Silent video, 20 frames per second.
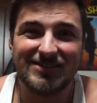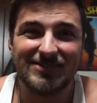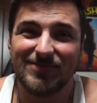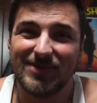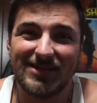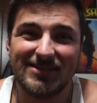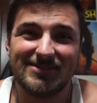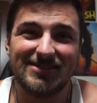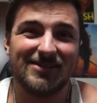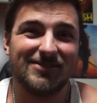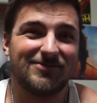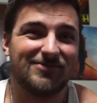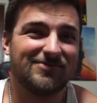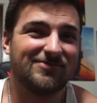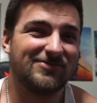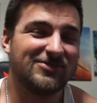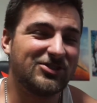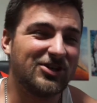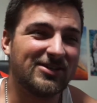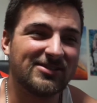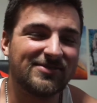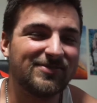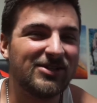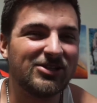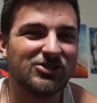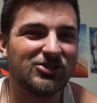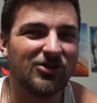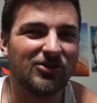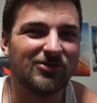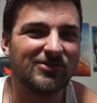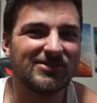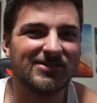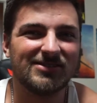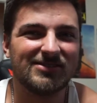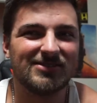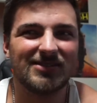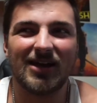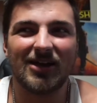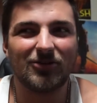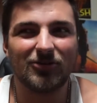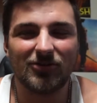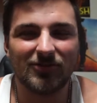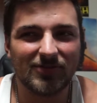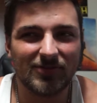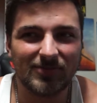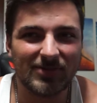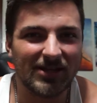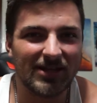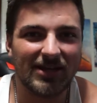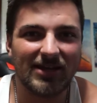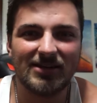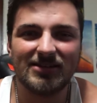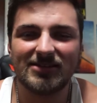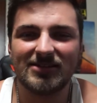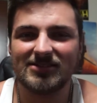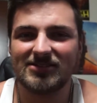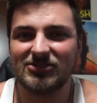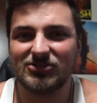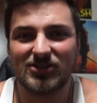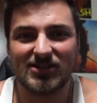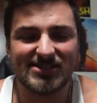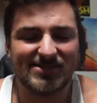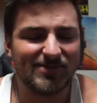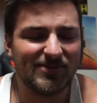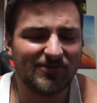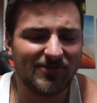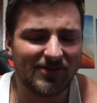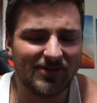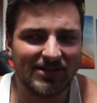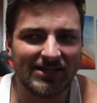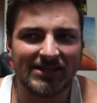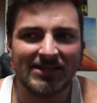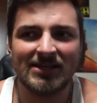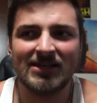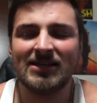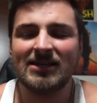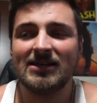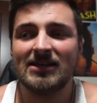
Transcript: He makes like tries to make jokes and not all of them land because he tries to be funny.